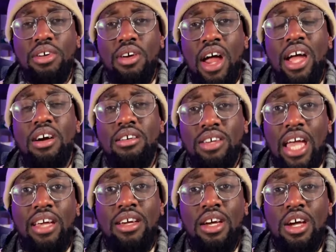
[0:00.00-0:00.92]
All right,
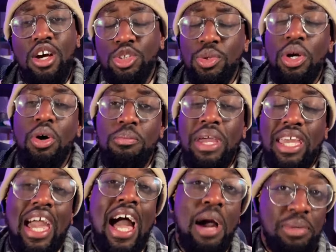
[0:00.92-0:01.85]
okay, because we're gonna make
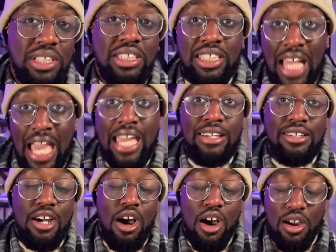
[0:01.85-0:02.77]
it happen today.
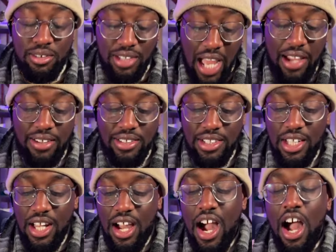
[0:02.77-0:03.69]
Okay,
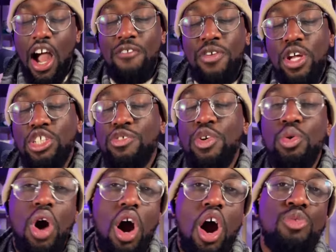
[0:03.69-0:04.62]
uh, and for those of
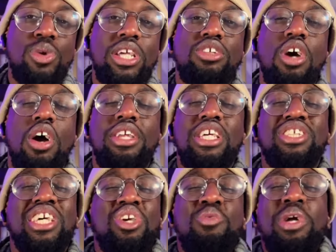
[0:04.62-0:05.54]
you are returnees,
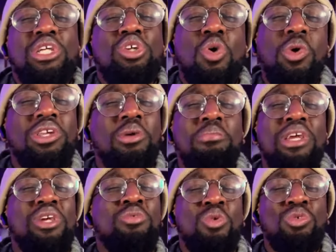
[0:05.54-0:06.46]
and you already know what the
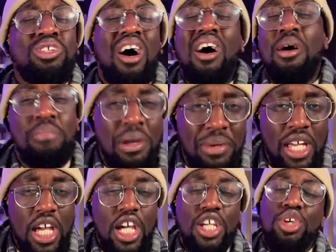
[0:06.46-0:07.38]
minerals are, baby.
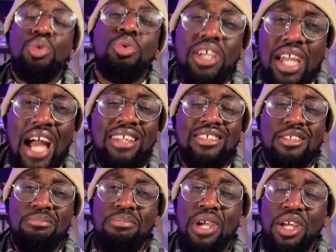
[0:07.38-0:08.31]
You got the
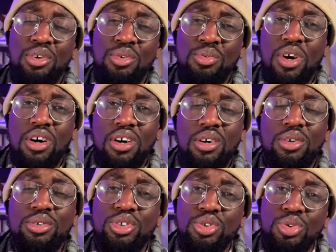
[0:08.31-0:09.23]

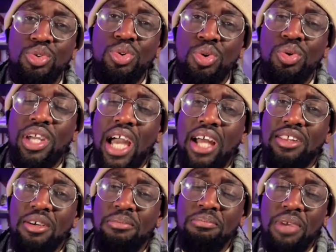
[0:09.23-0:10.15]
minerals. You got
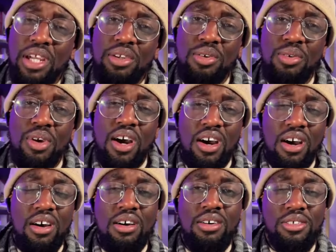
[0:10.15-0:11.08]
the
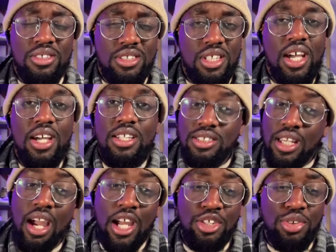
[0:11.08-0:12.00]
minerals.
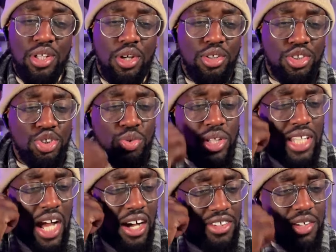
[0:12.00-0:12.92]
Stay hydrated because the streets
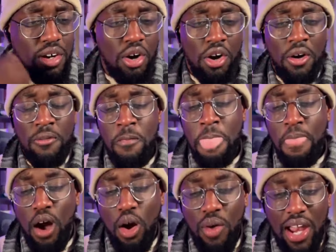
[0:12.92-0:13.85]
out there are hot.
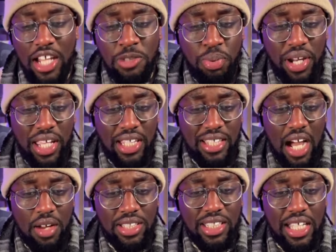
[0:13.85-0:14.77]
All right, let's break it
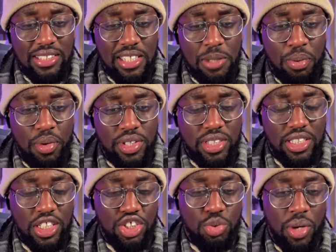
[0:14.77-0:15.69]
down. Let's get deeper into the
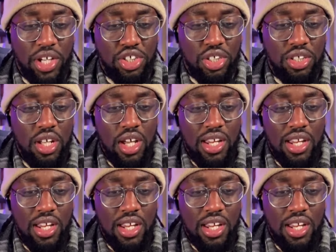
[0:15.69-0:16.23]
situation.